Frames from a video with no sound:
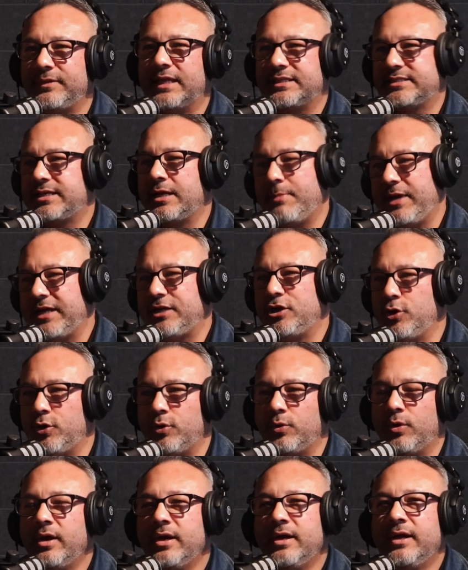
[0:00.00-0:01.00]
That's going to make
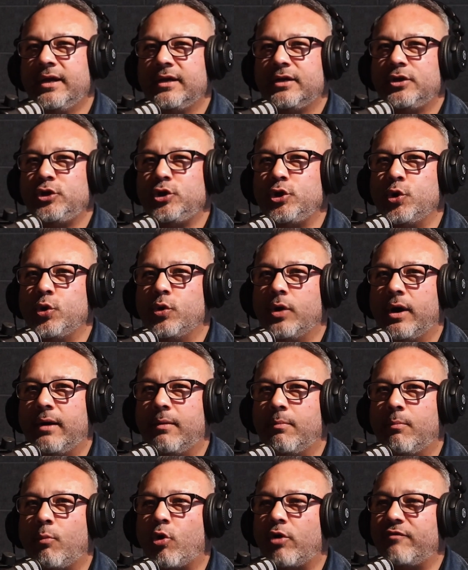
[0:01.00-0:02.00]
you
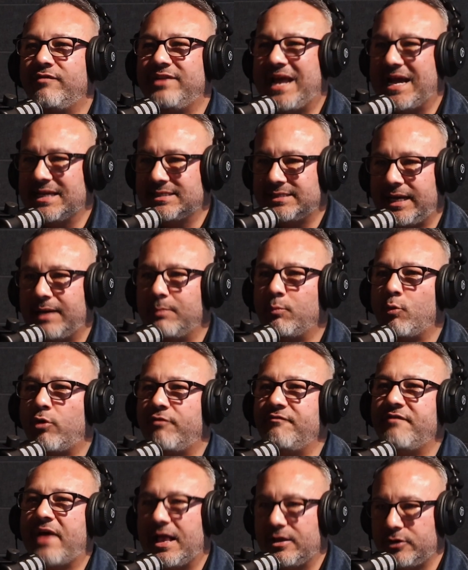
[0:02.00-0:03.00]
more of an asset and more
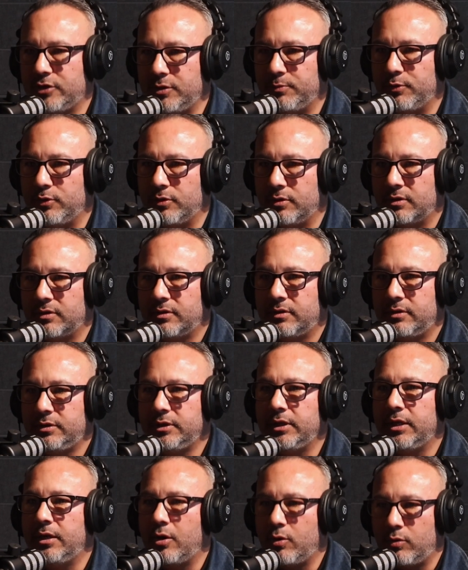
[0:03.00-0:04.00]
valuable,
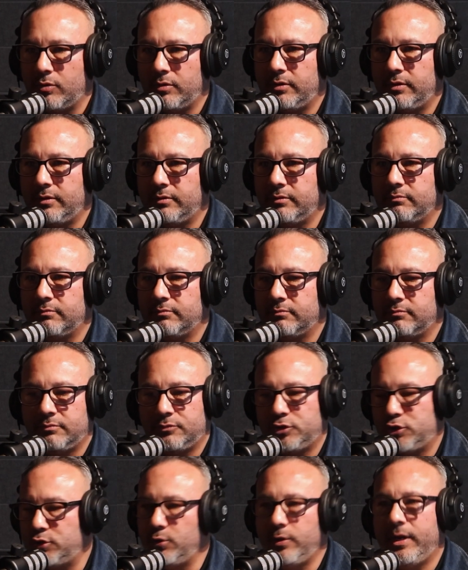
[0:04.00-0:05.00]

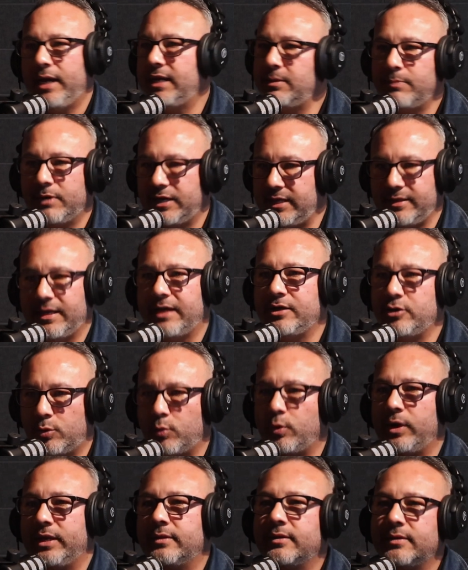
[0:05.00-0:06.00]
to anybody that you're
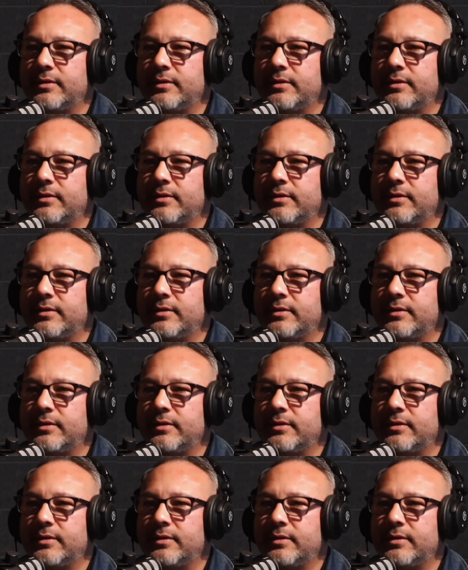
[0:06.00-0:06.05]
with.